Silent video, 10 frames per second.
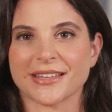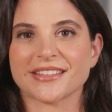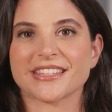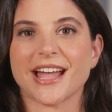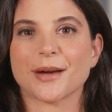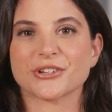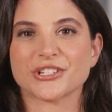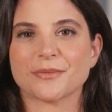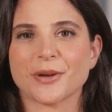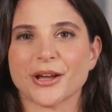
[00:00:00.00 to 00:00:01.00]

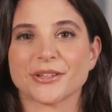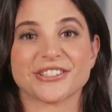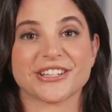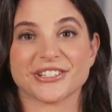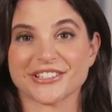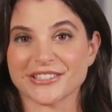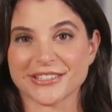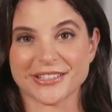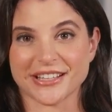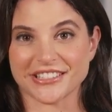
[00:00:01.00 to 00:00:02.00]
establishing policies,
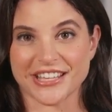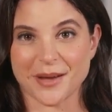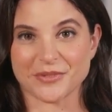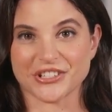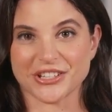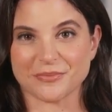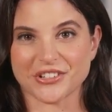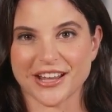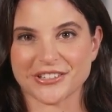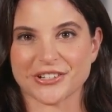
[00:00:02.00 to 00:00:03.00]
establishing
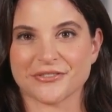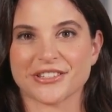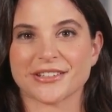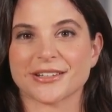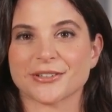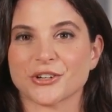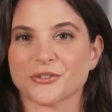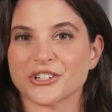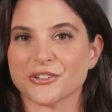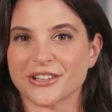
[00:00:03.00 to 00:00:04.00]
objectives, you
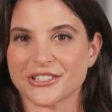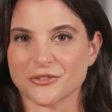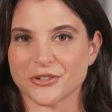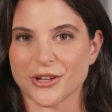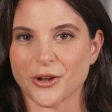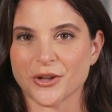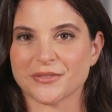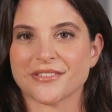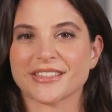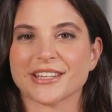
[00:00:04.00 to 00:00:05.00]
do this with all
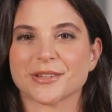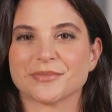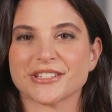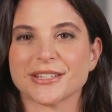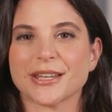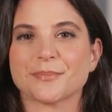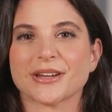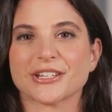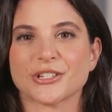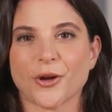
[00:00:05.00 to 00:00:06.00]
the themes,
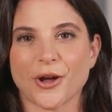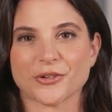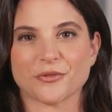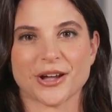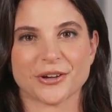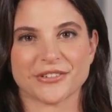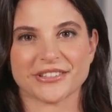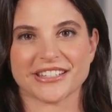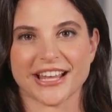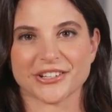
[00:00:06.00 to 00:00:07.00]
because all the
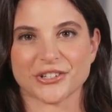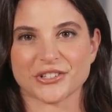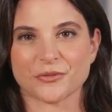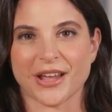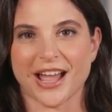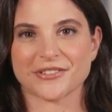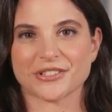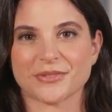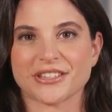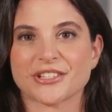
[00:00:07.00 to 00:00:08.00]
relevant standards will have
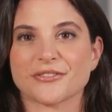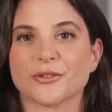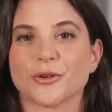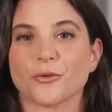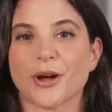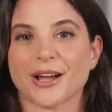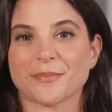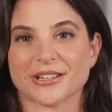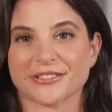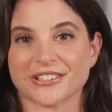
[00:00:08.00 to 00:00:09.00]
specific
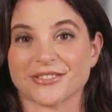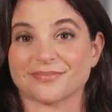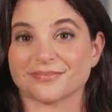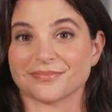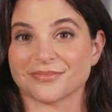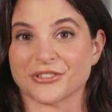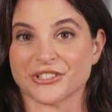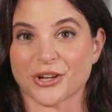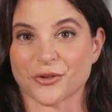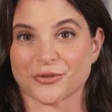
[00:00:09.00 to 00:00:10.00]
requirements.
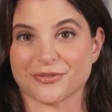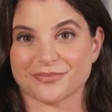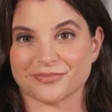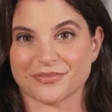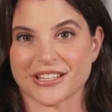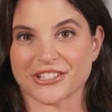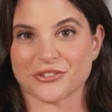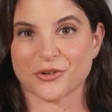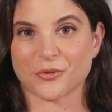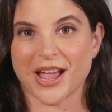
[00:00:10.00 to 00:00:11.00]
So, these
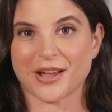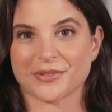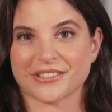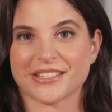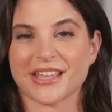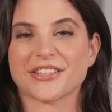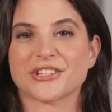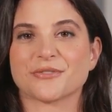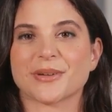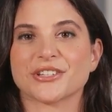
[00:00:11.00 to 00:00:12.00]
requirements that I
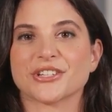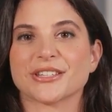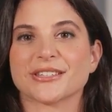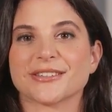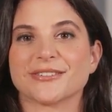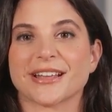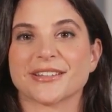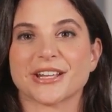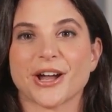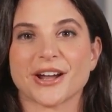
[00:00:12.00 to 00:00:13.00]
just mentioned,
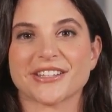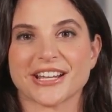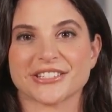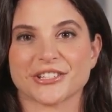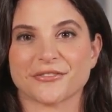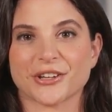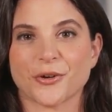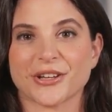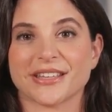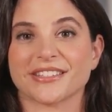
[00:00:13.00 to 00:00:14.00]
in the context of the
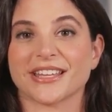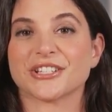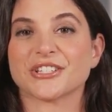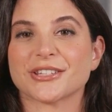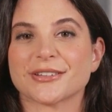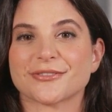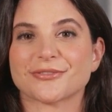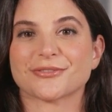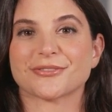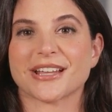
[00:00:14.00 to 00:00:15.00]
organization,
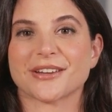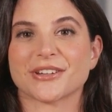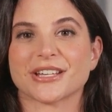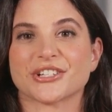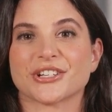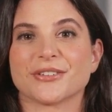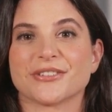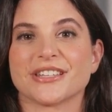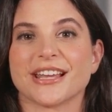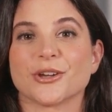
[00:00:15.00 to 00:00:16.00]
definition of
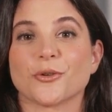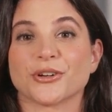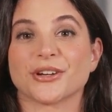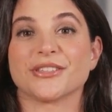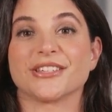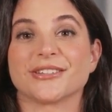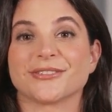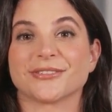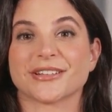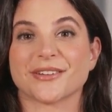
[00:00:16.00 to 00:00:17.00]
stakeholders,
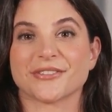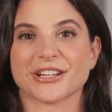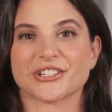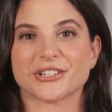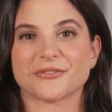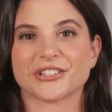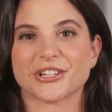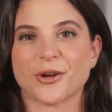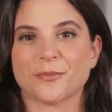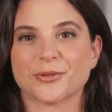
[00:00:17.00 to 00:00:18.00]
definition of
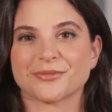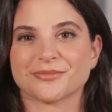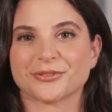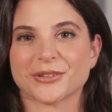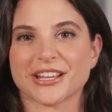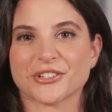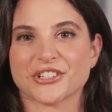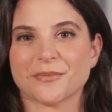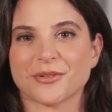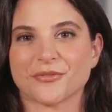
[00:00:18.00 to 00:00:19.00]
scope,
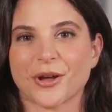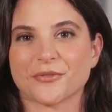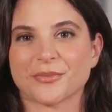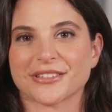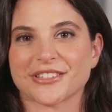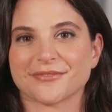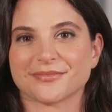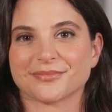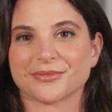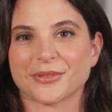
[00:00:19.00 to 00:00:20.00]
leadership involvement,
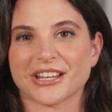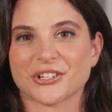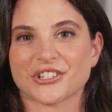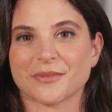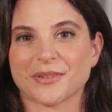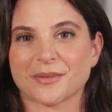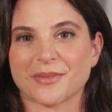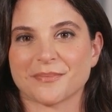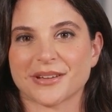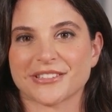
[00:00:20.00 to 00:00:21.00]
leadership
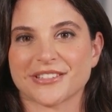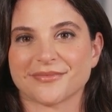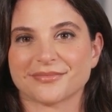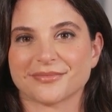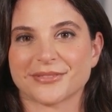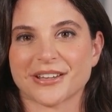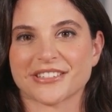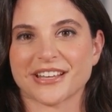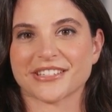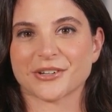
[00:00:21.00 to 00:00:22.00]
commitment,
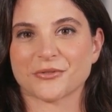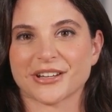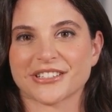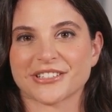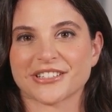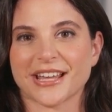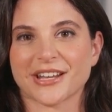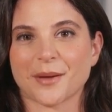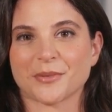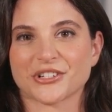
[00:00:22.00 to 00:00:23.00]
assessing risks
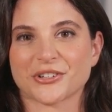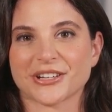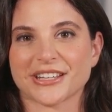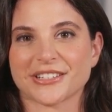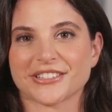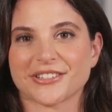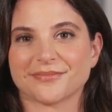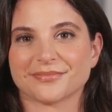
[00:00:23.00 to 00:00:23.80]
and opportunities.